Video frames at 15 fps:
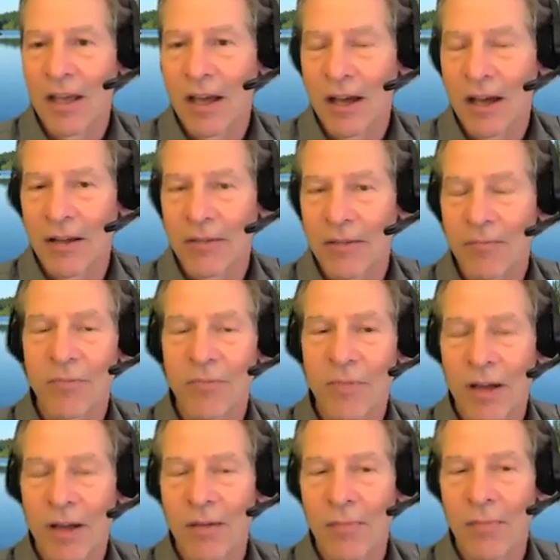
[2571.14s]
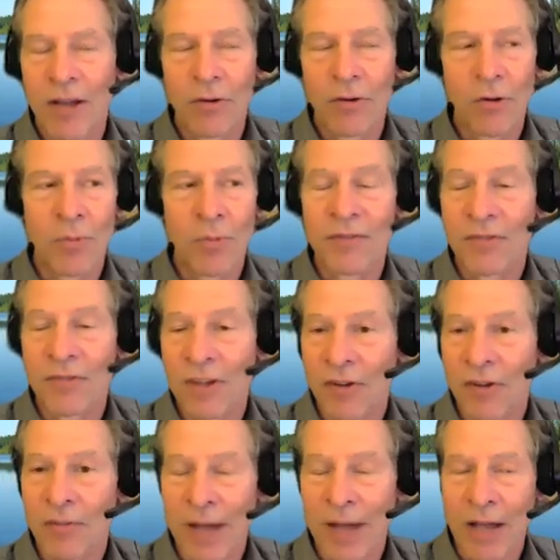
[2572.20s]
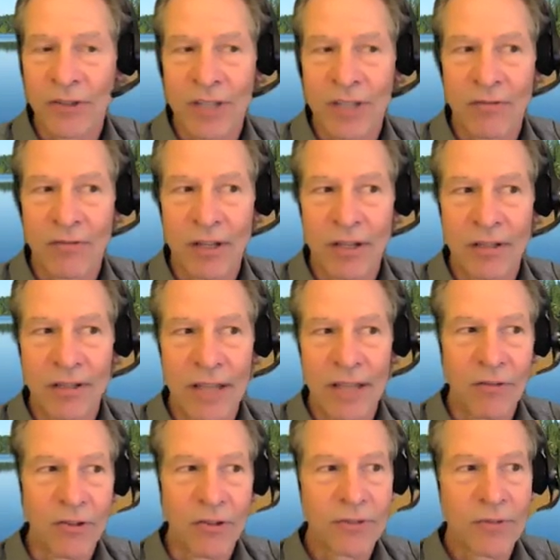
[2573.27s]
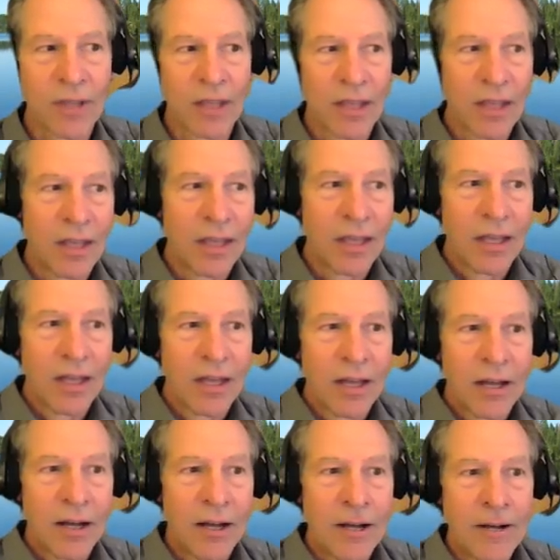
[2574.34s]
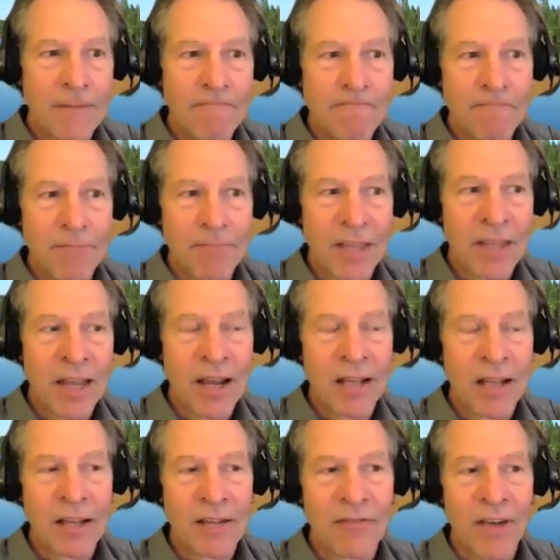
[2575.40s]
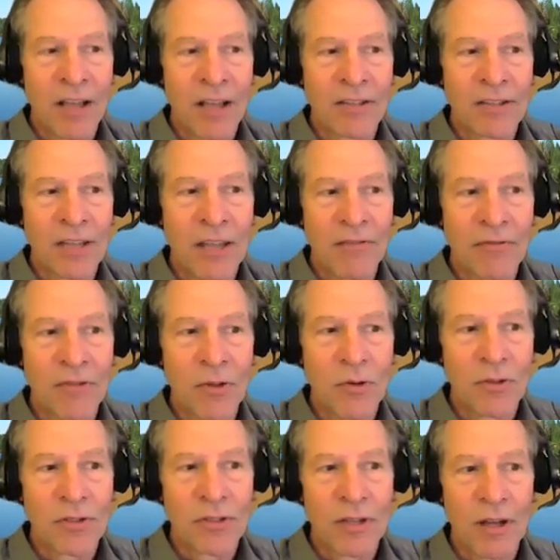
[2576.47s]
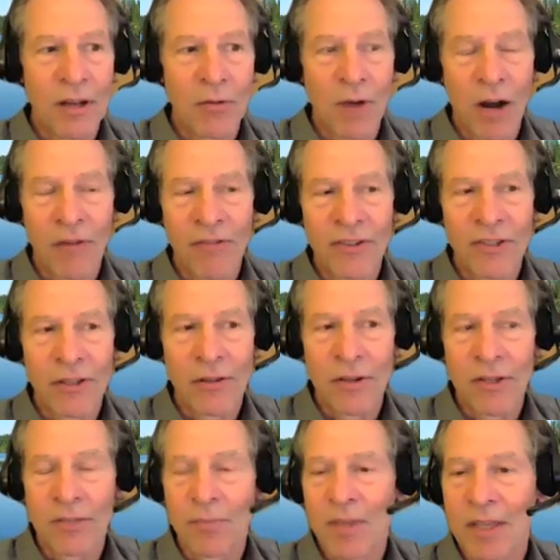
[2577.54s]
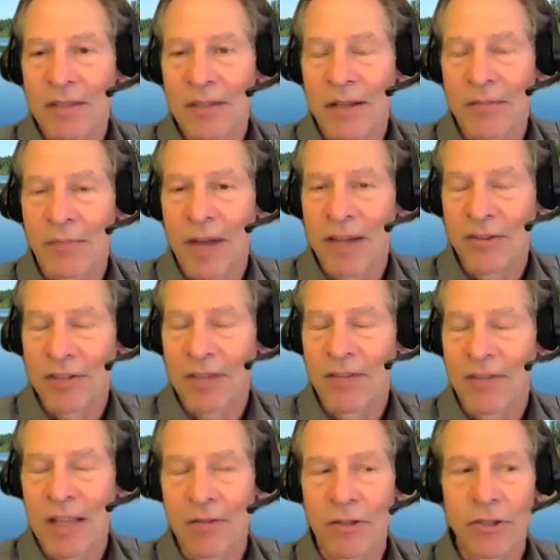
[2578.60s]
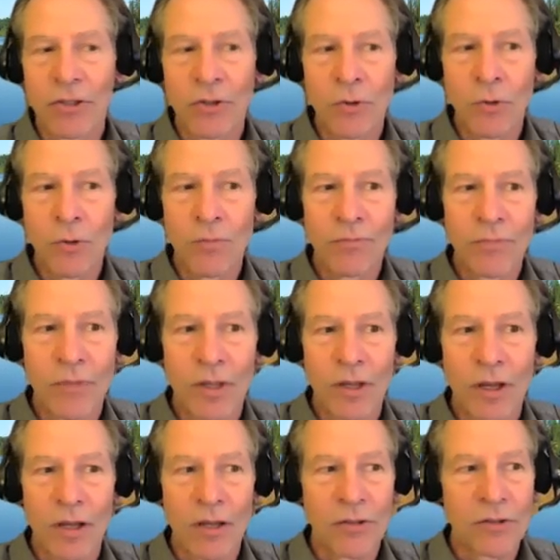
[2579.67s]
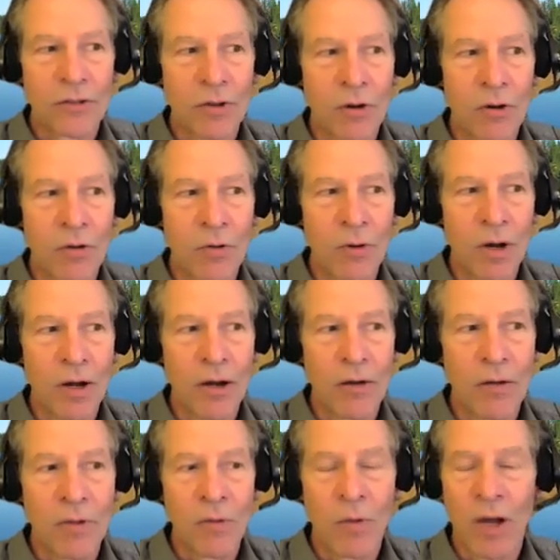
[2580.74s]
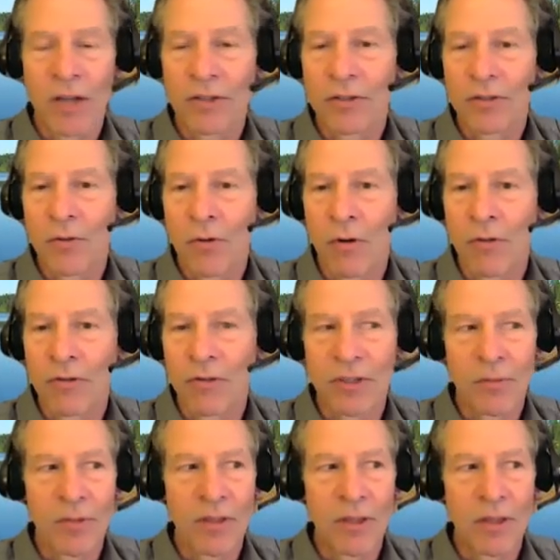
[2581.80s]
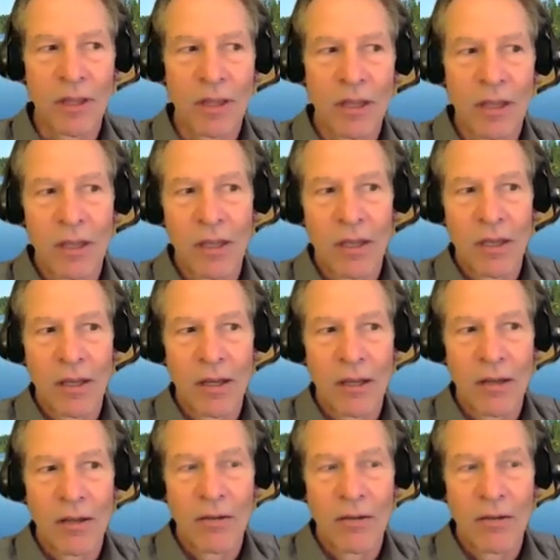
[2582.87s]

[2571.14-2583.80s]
uh, uh, microbes of different biosafety levels? Um, and then identifying the safe use. Uh, our facility is biosafety level two, so we want to go over some of the uh,